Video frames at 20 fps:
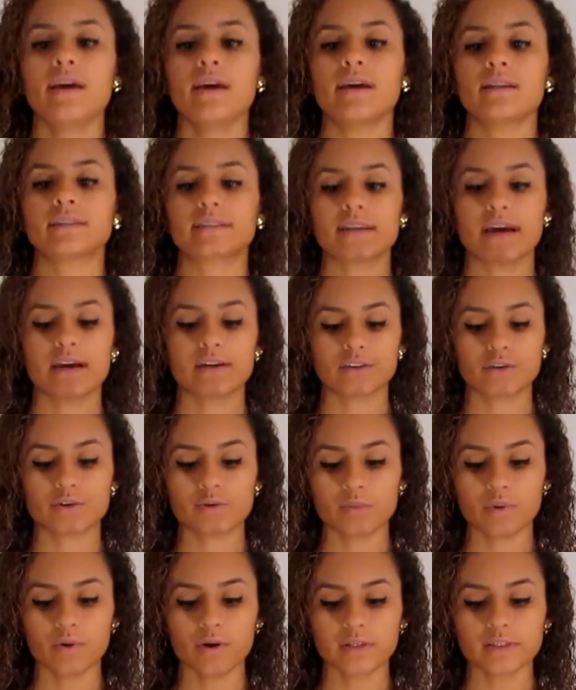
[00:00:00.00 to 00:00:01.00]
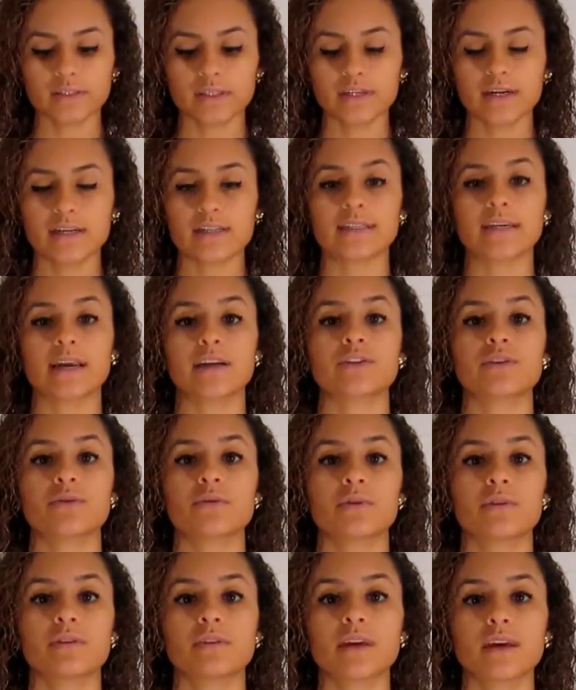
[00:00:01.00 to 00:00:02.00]
It's not too pointy and it's not too
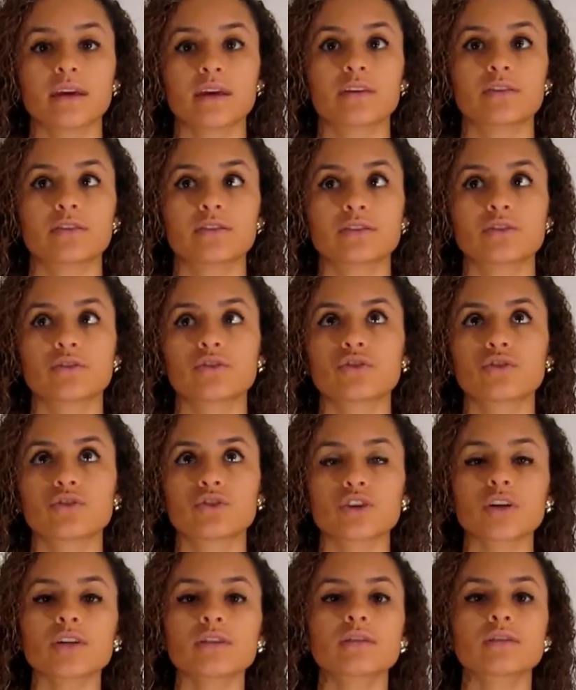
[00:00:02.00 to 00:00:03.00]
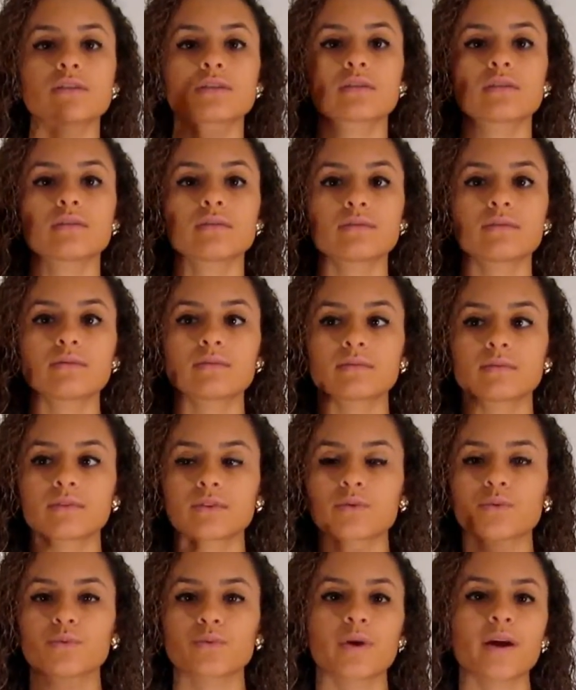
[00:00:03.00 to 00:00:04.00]
thick. It's just
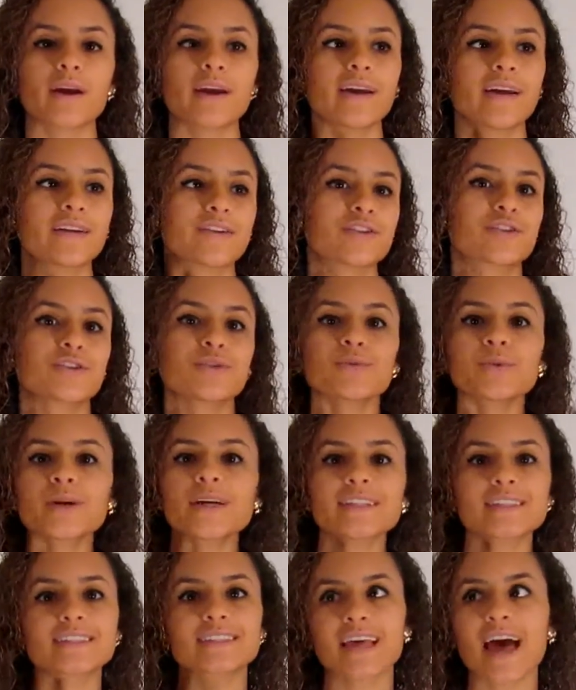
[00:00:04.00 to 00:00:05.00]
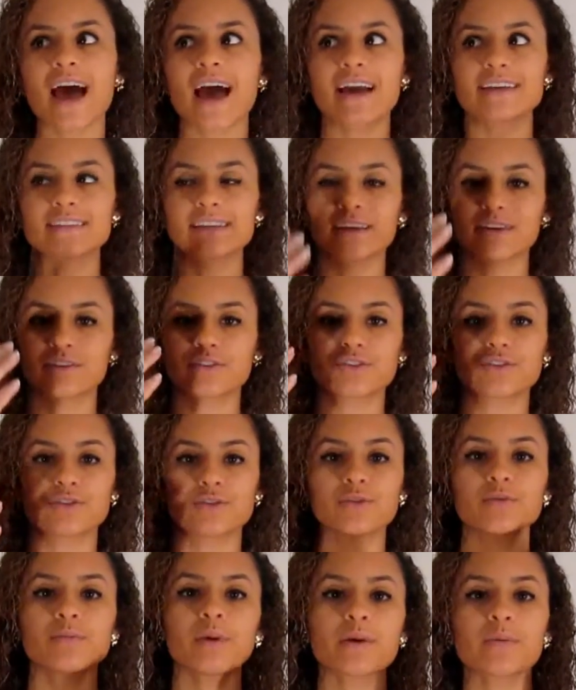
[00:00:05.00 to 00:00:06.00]
the right size. I can just
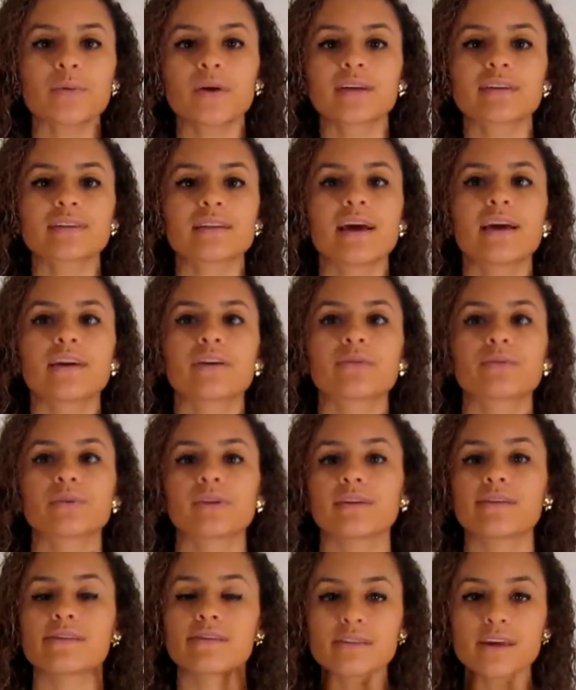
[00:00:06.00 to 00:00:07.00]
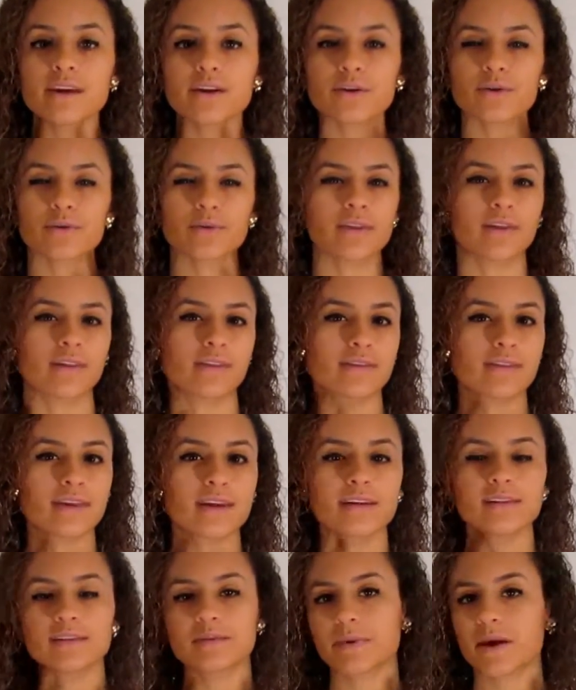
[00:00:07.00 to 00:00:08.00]
do my winged liner really thick or really
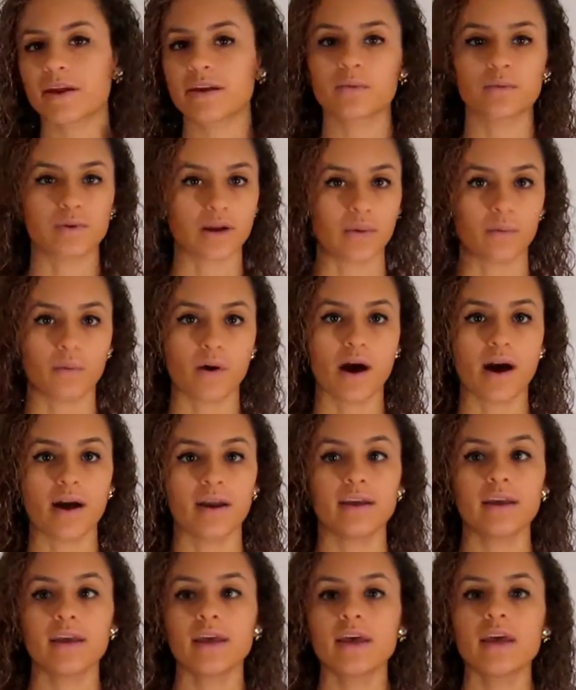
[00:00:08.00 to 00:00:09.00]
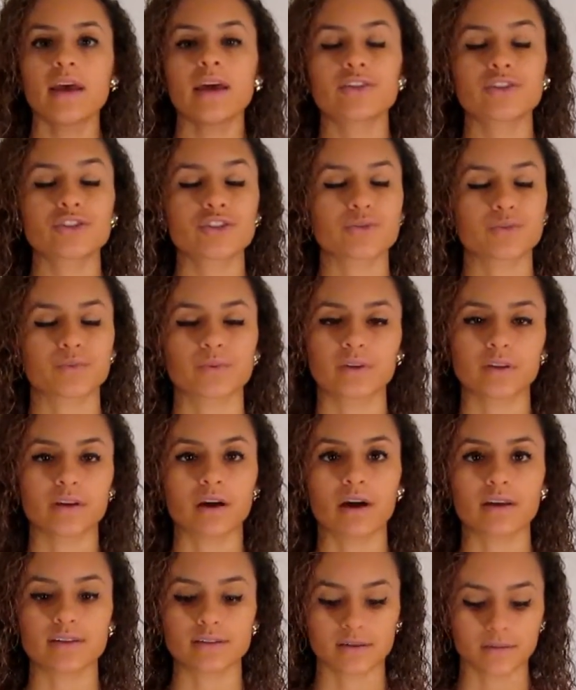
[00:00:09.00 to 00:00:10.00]
thin, depending on what I want. It's just really
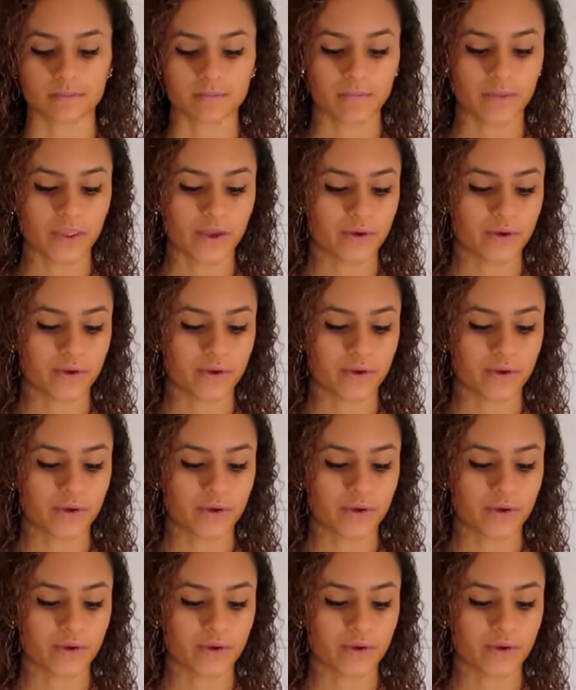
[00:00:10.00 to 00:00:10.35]
awesome.